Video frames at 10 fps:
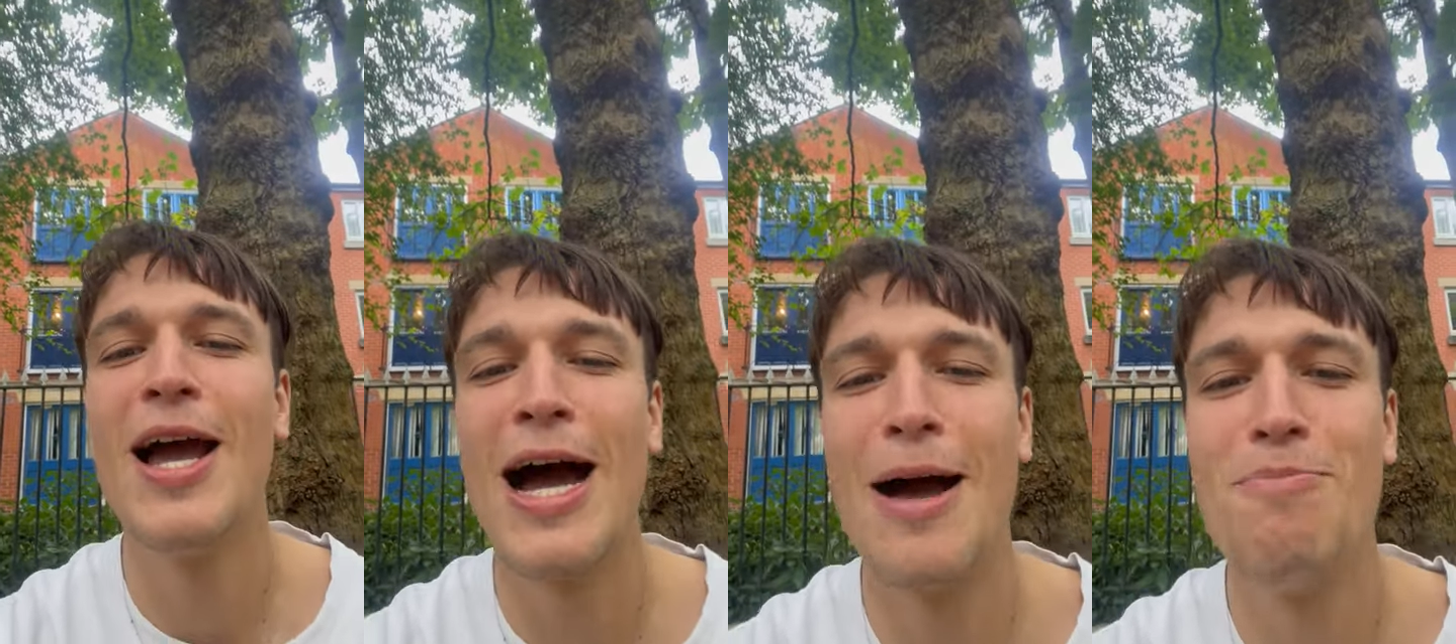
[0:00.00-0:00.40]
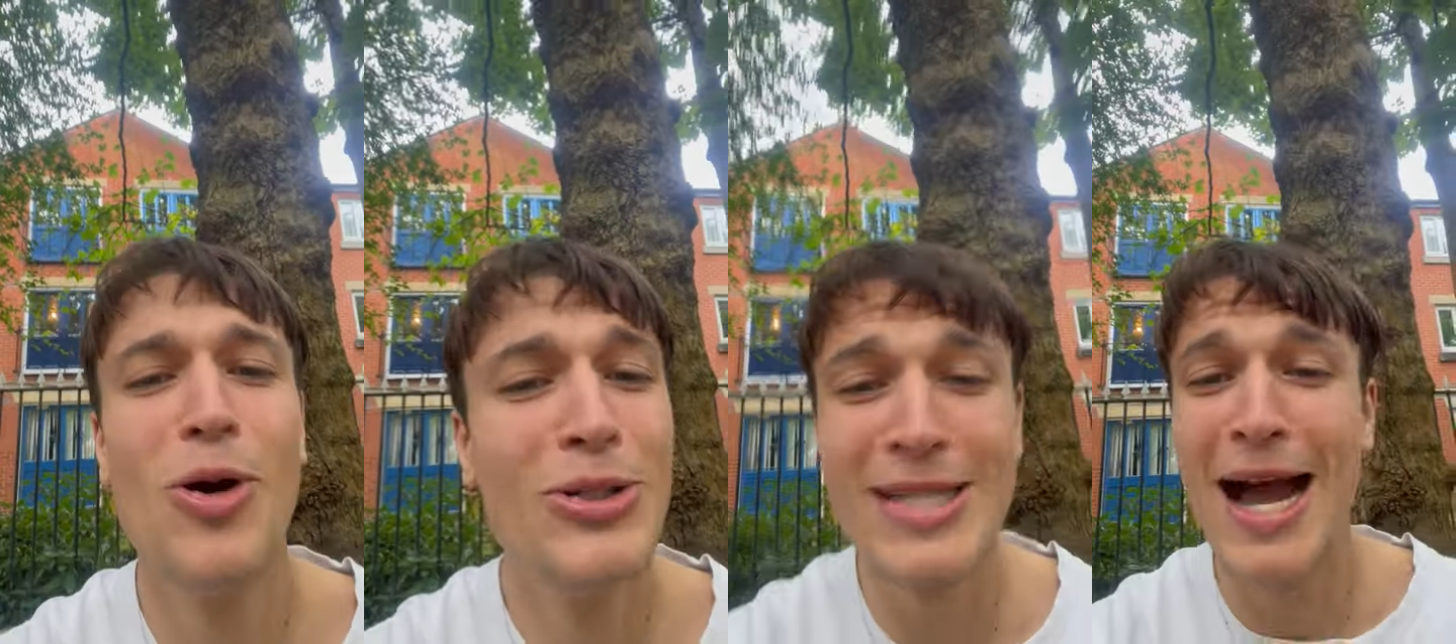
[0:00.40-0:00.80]
uh,
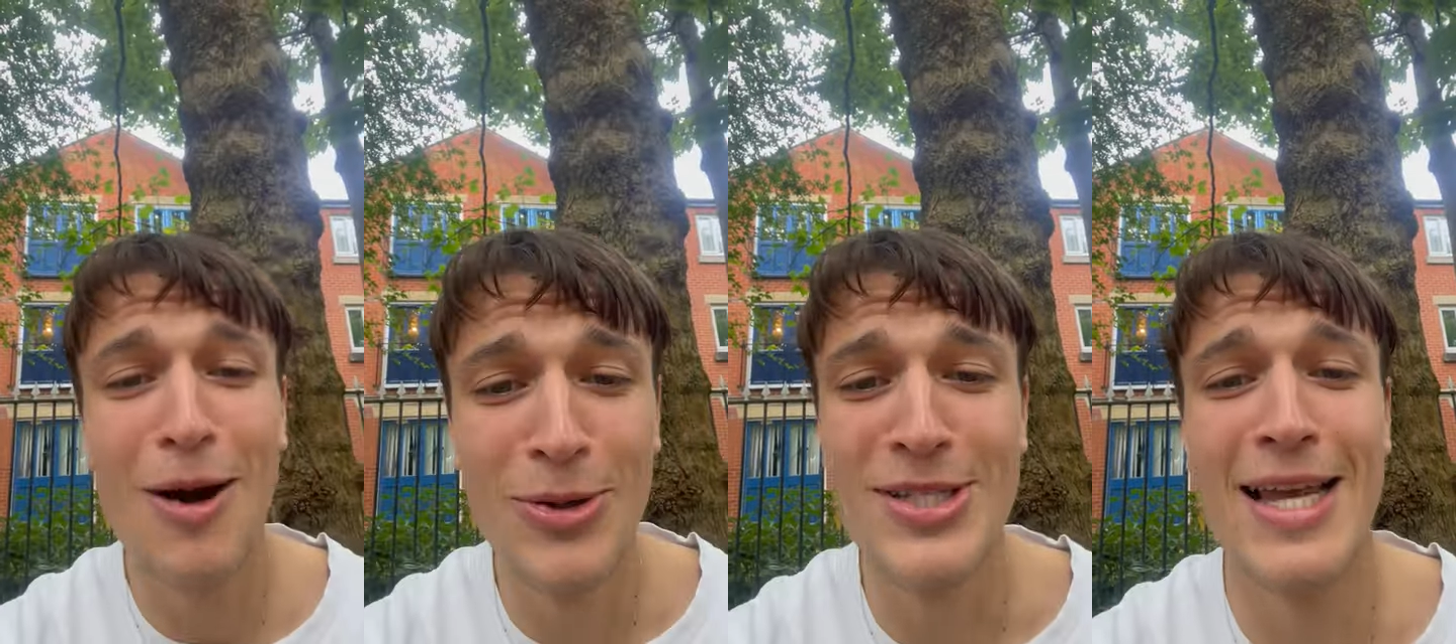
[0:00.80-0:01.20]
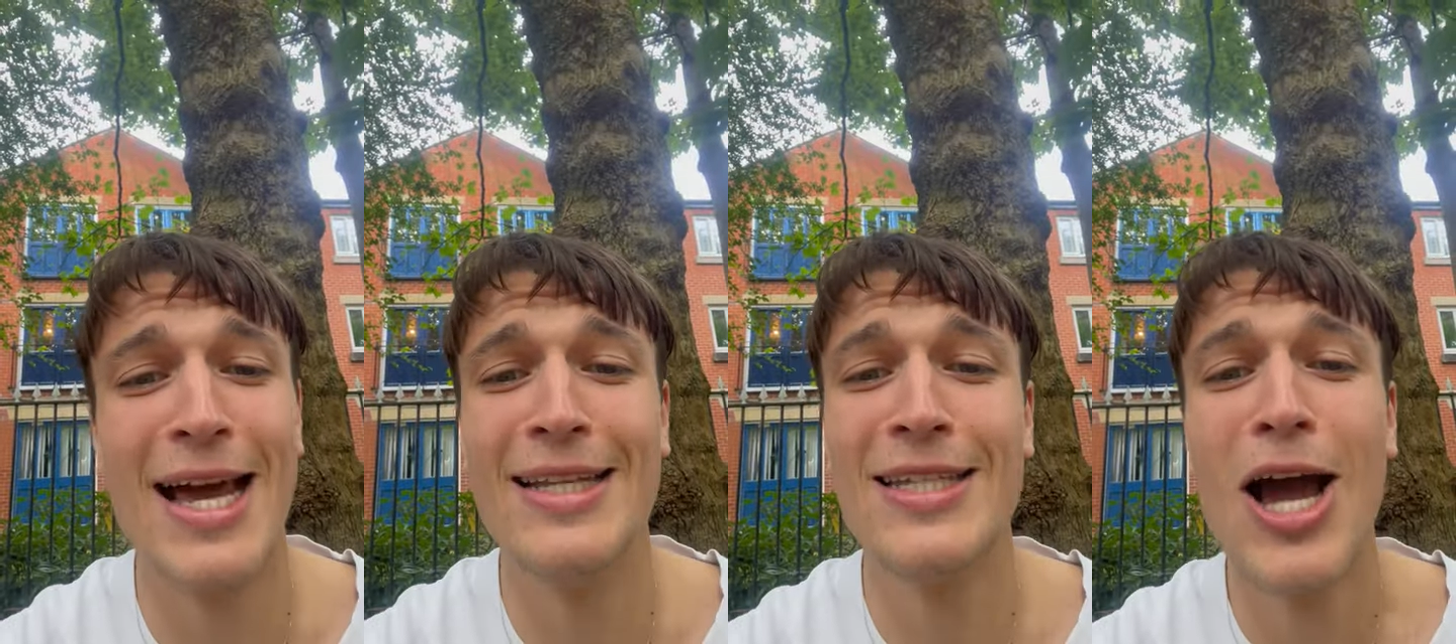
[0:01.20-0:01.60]
most hours
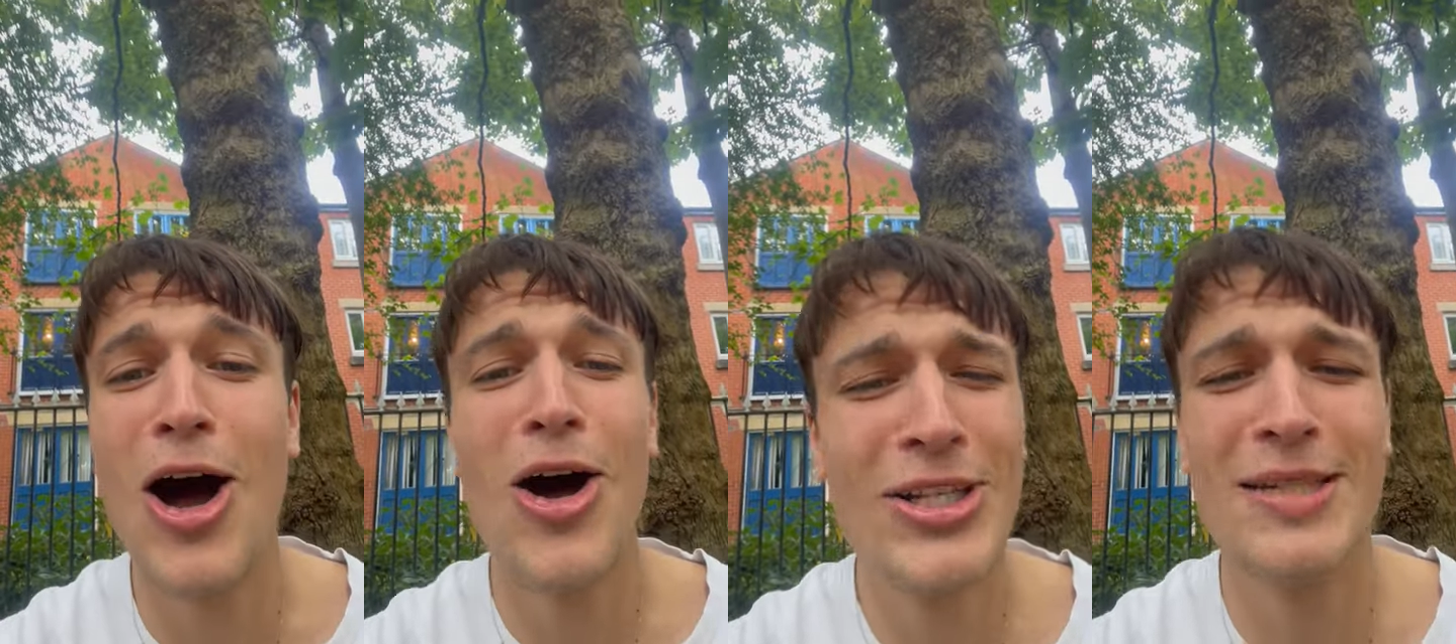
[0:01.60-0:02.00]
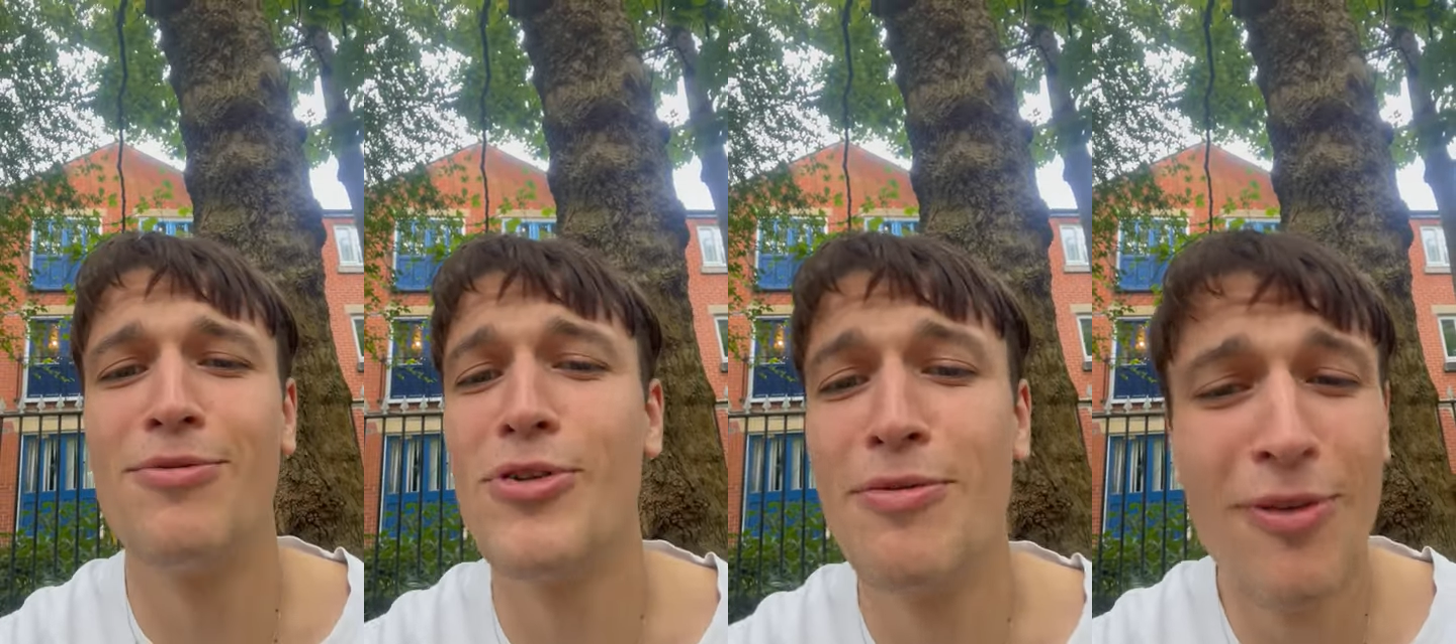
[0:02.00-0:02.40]
and ask him
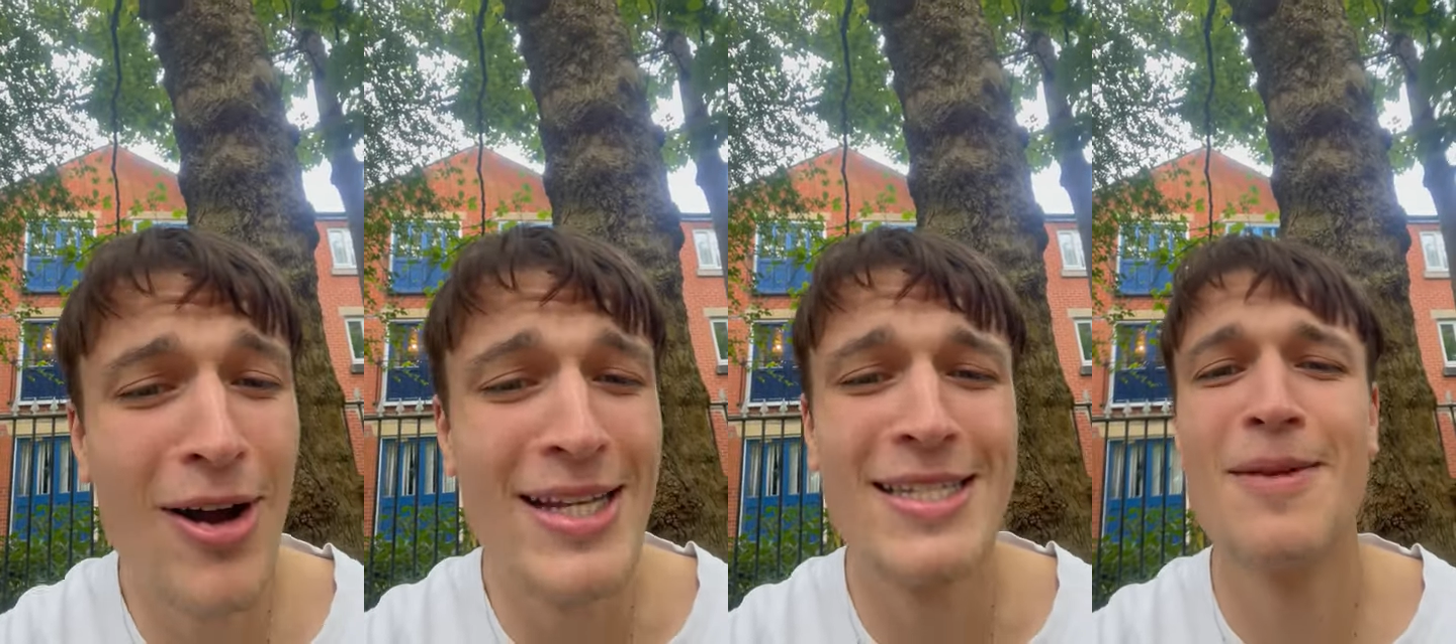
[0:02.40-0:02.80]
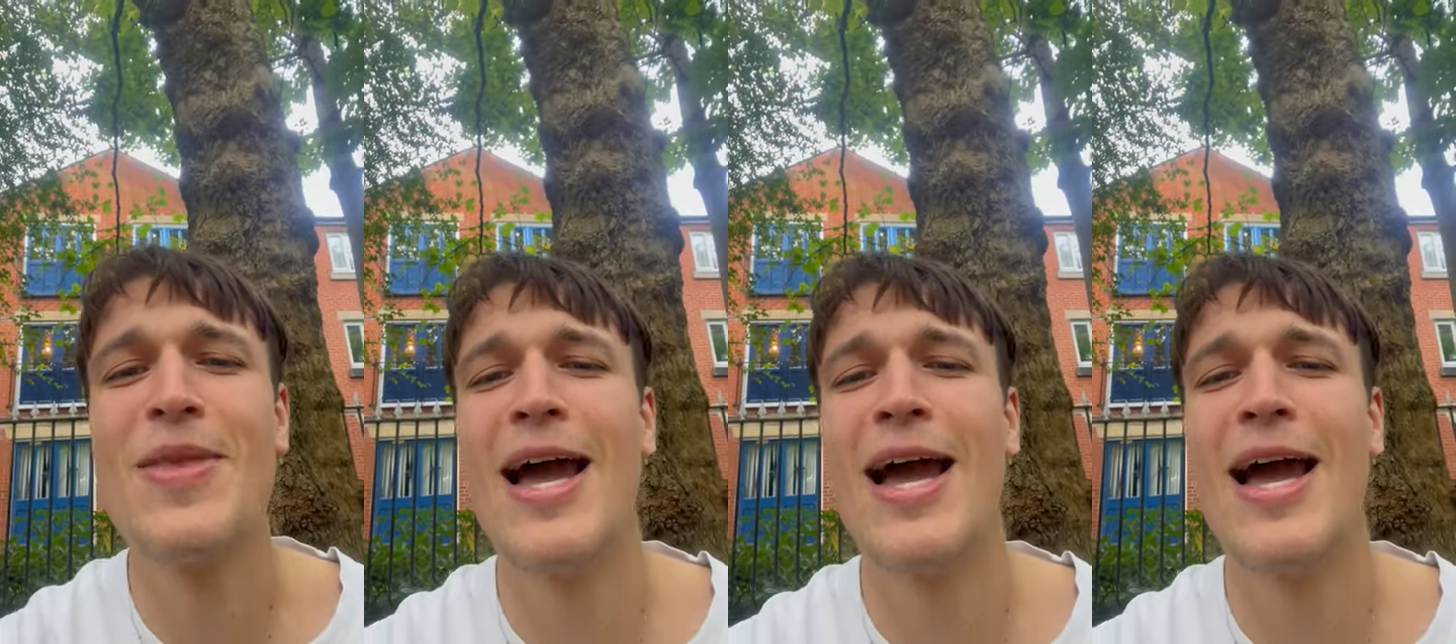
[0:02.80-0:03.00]
for advice.